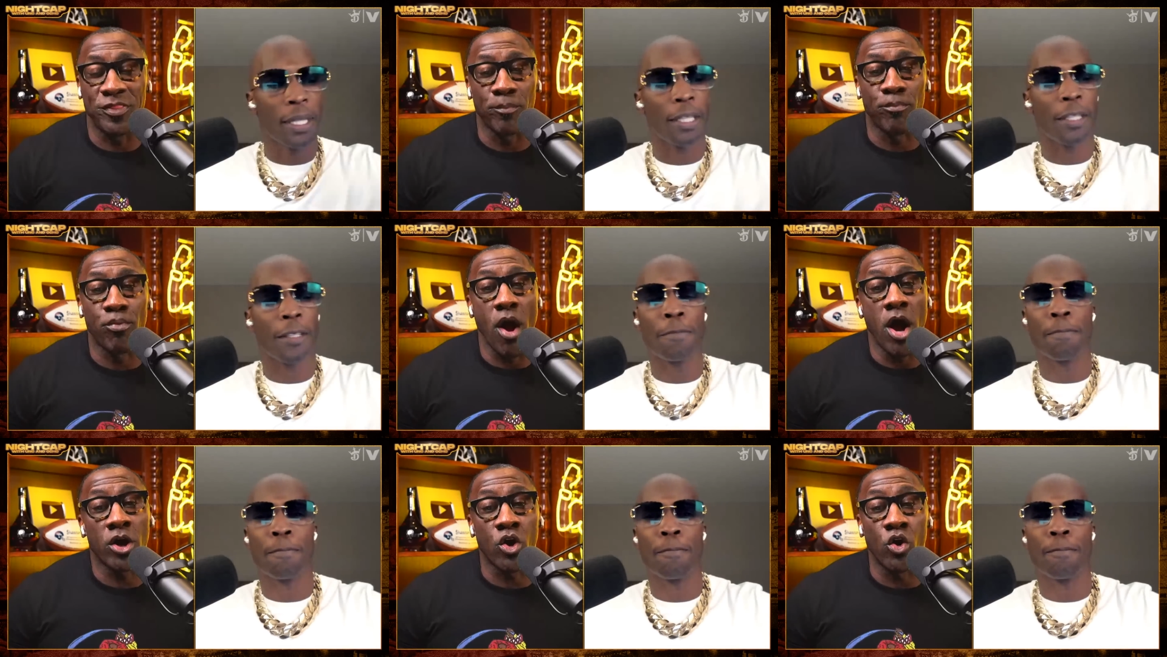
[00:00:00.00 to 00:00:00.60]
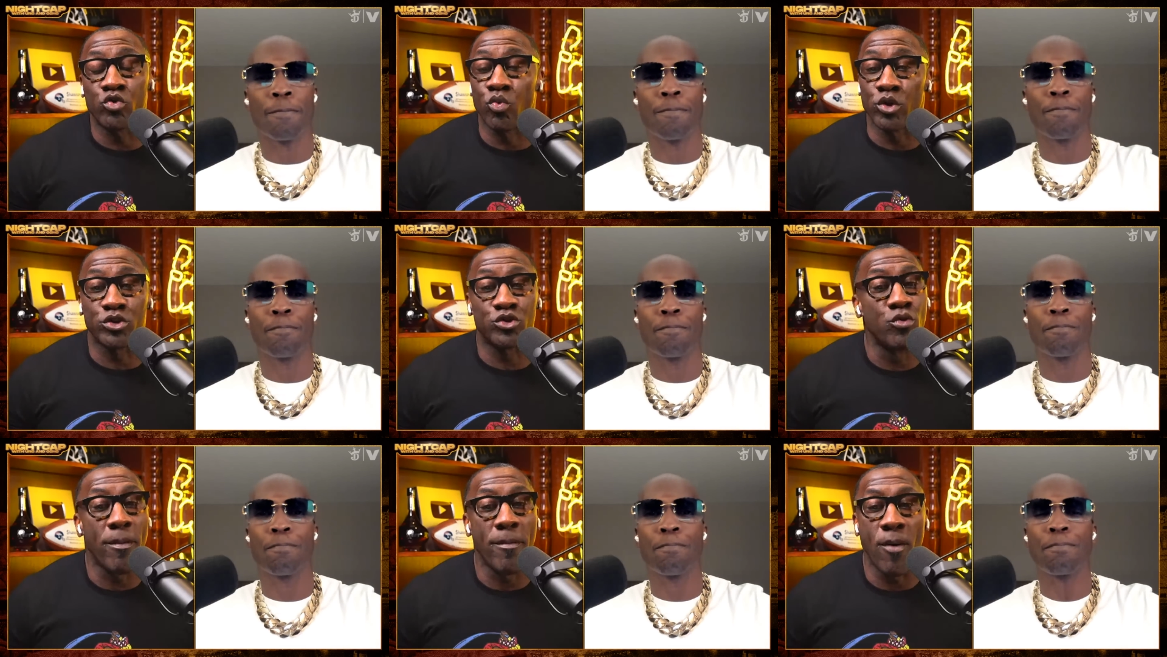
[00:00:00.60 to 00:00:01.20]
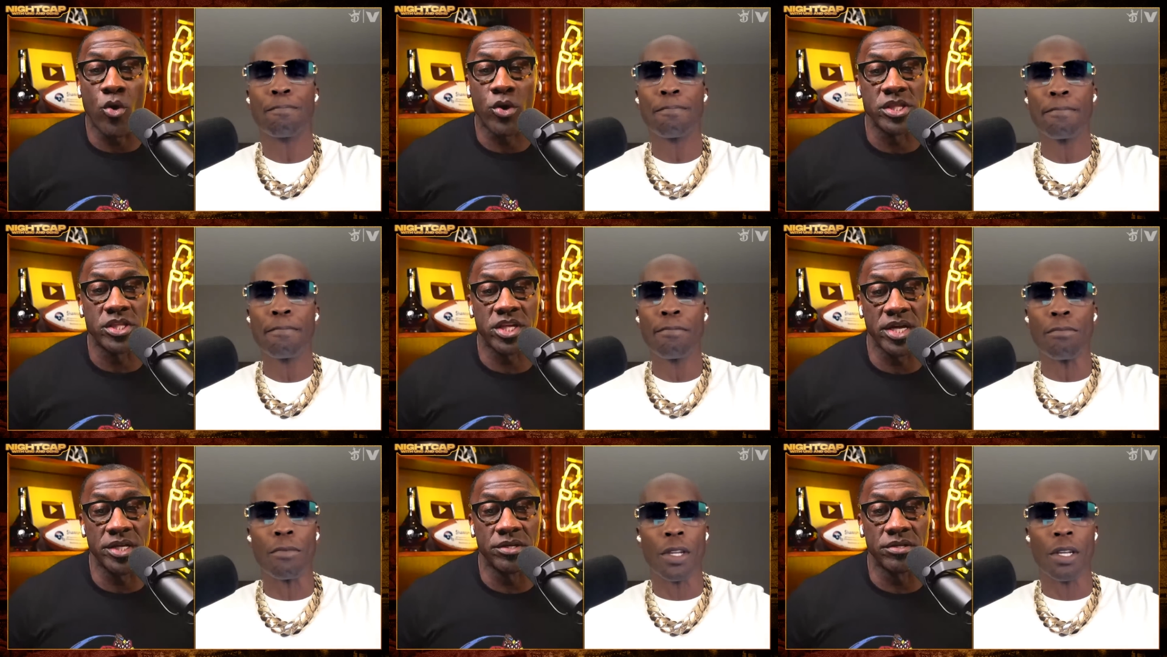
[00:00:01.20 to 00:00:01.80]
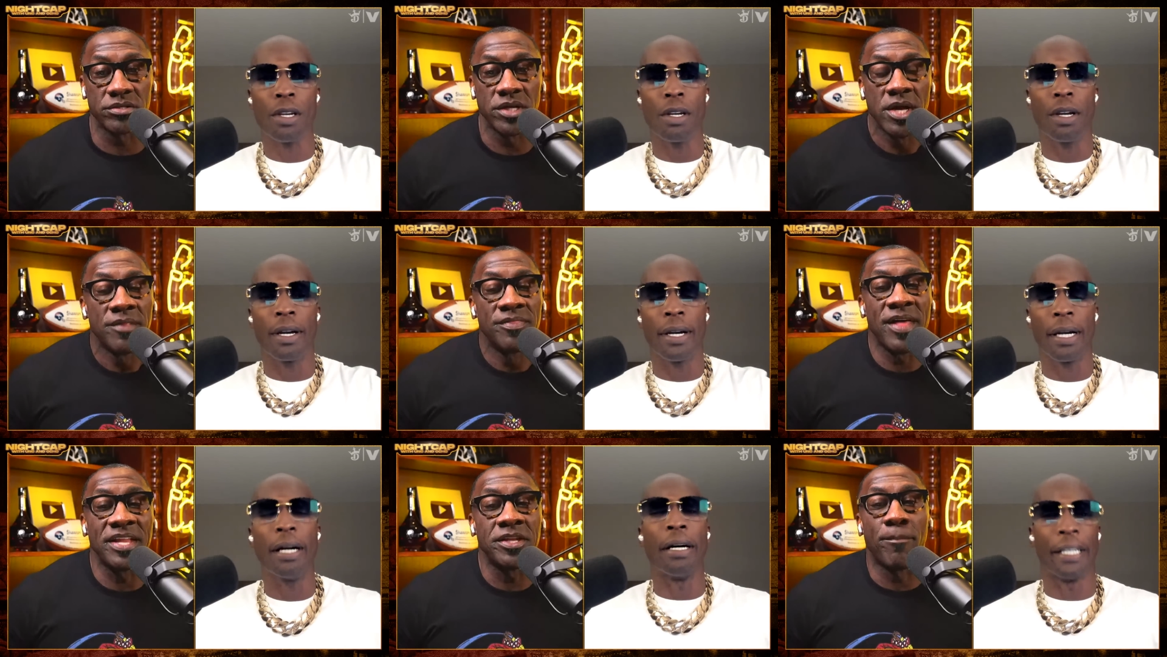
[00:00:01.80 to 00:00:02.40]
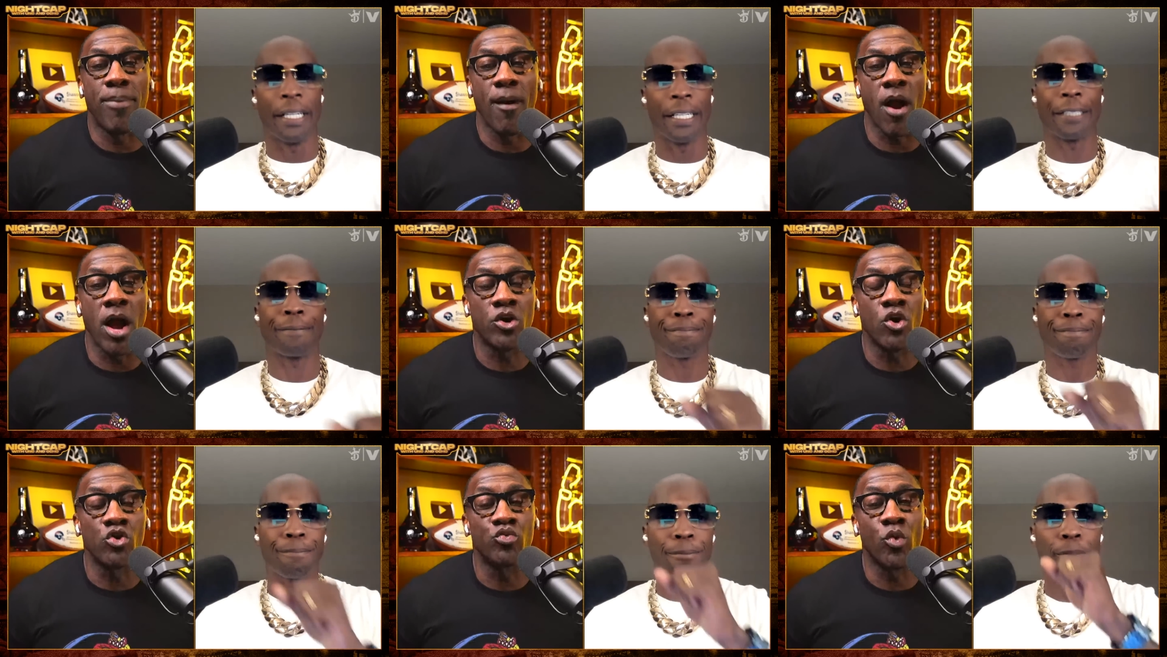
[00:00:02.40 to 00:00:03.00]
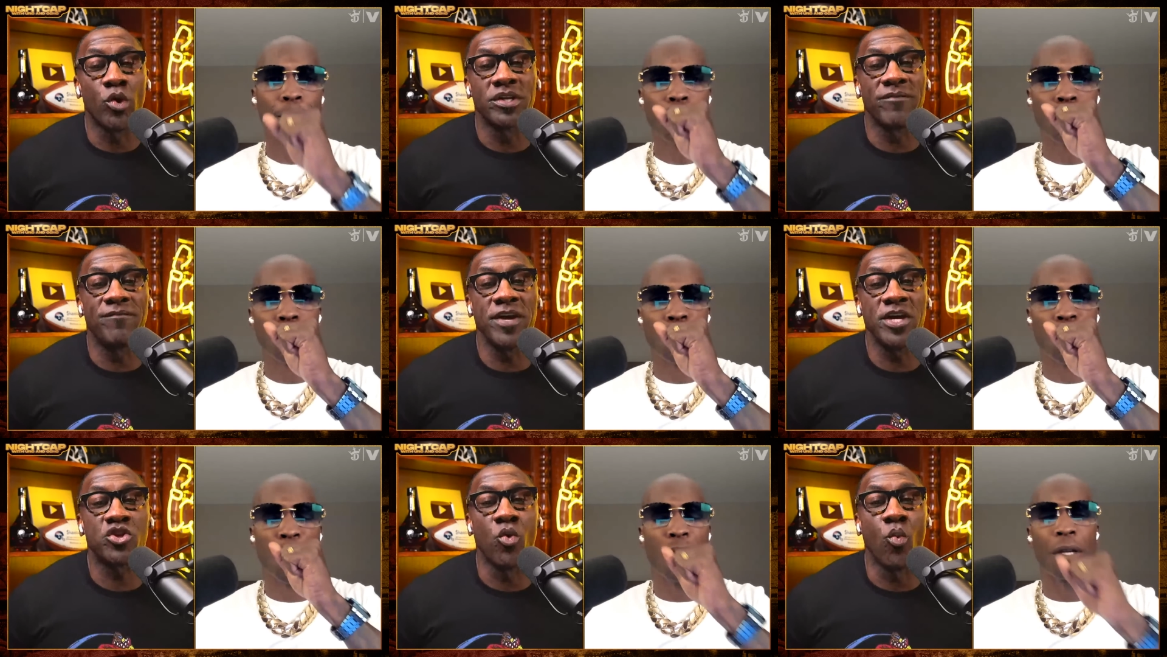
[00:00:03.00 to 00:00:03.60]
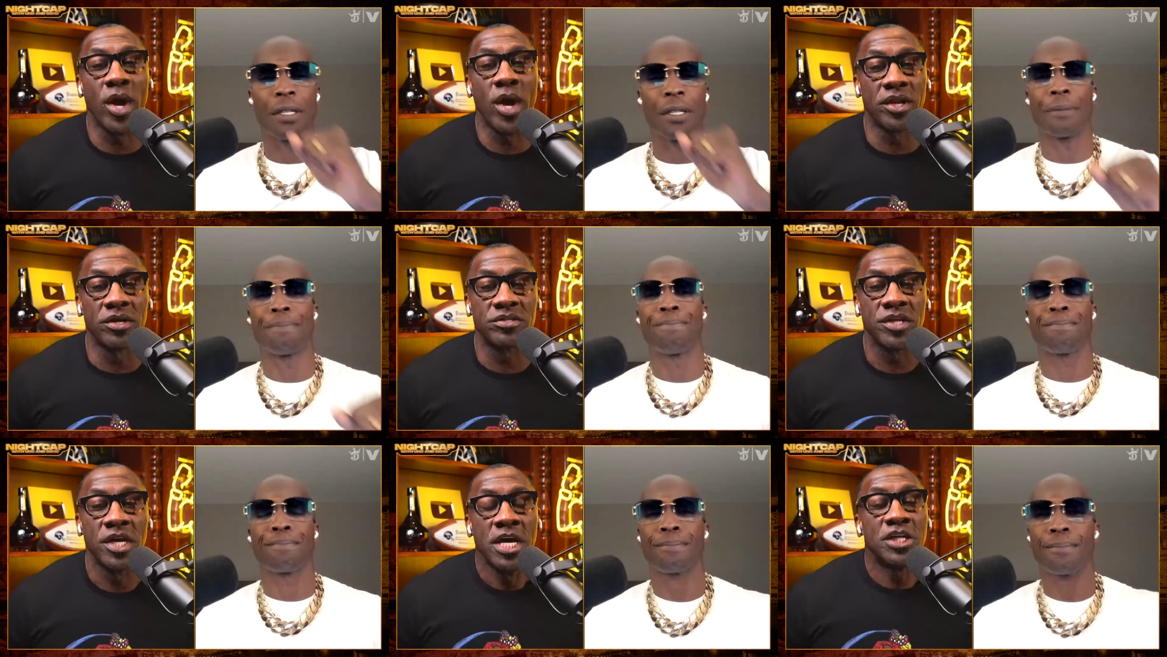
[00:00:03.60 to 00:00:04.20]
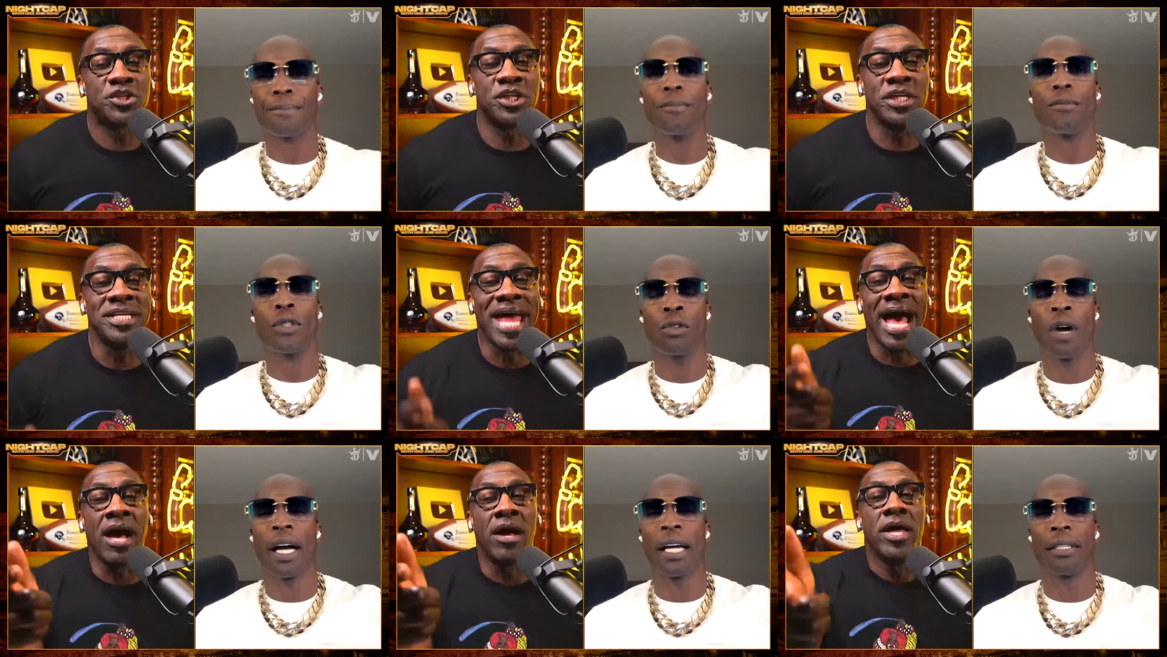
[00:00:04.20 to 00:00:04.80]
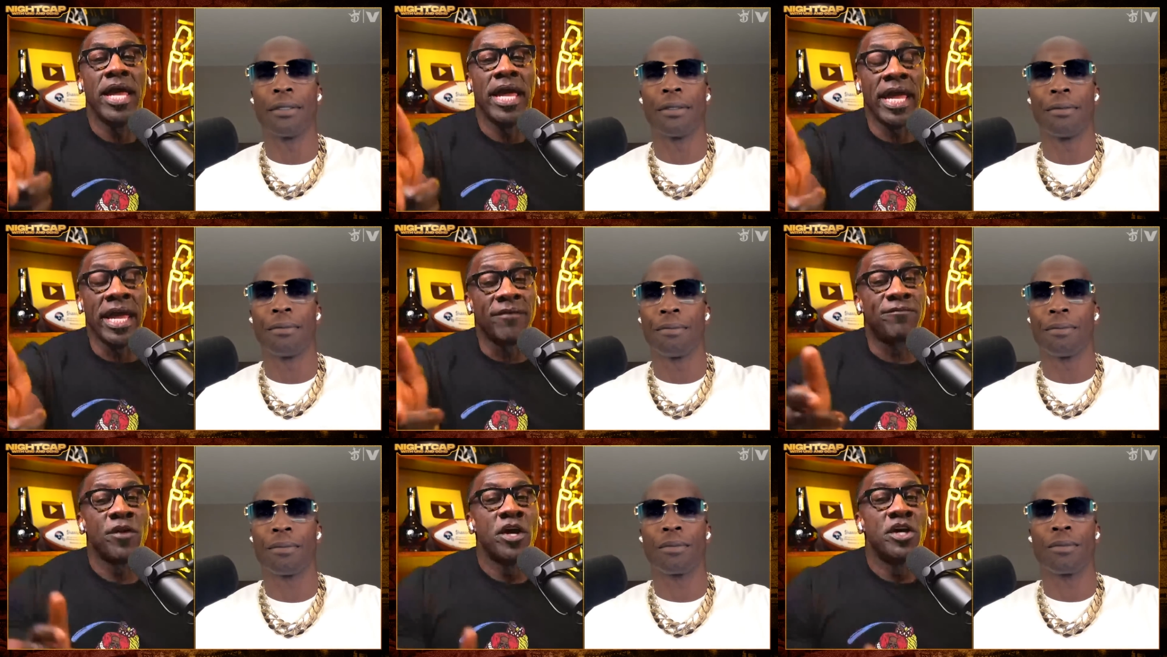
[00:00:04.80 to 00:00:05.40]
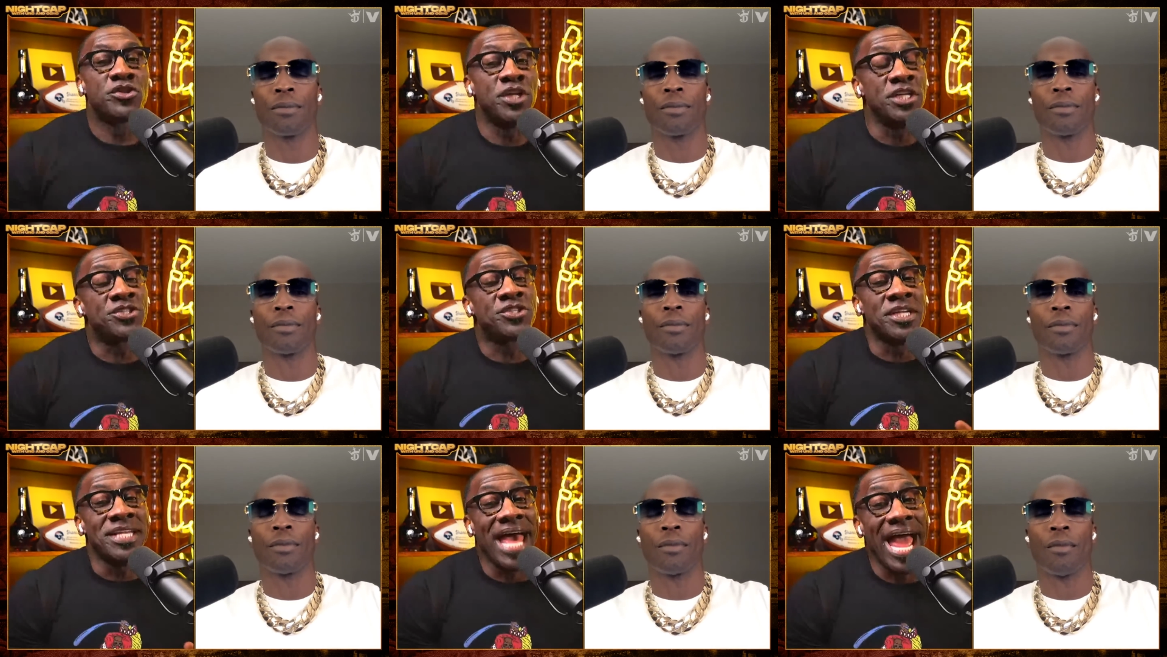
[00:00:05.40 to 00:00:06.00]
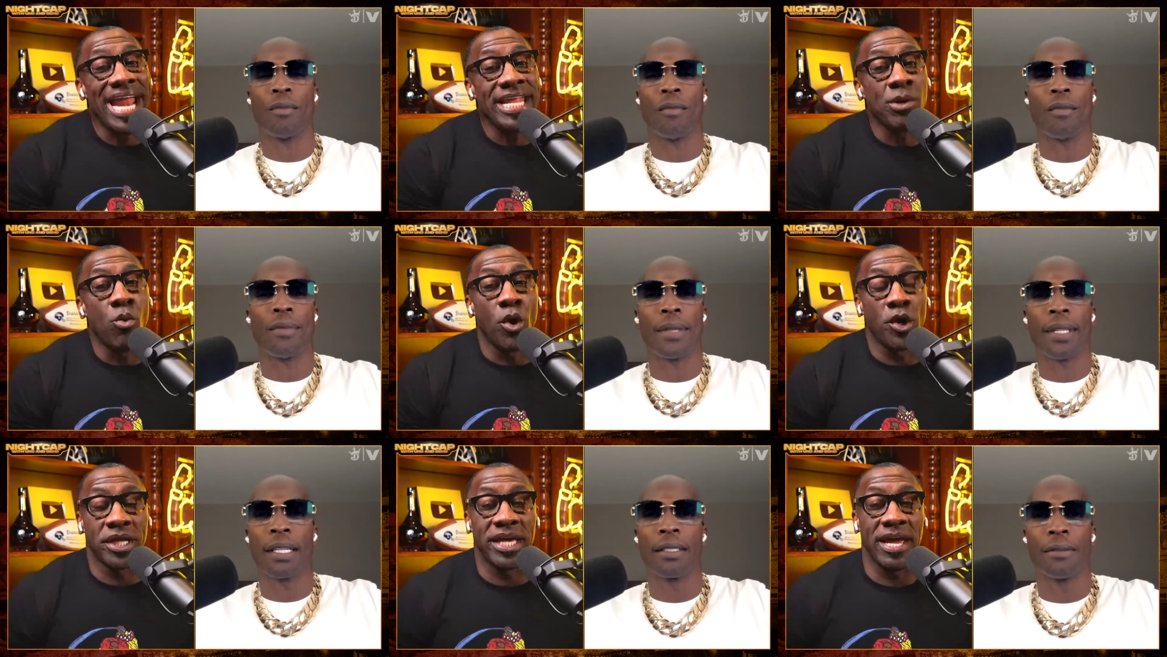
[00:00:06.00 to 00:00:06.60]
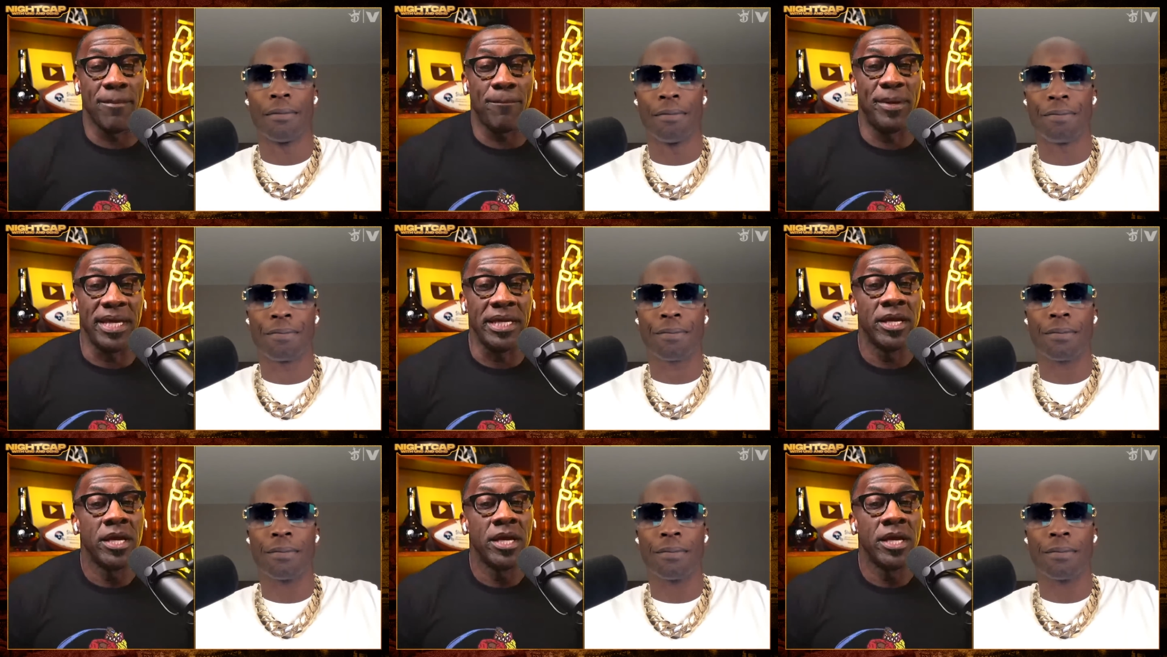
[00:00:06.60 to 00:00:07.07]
Speaker 1: Broncos were Super Bowl contenders, that the Broncos were division winners. See, now, if Cincinnati were to get beat,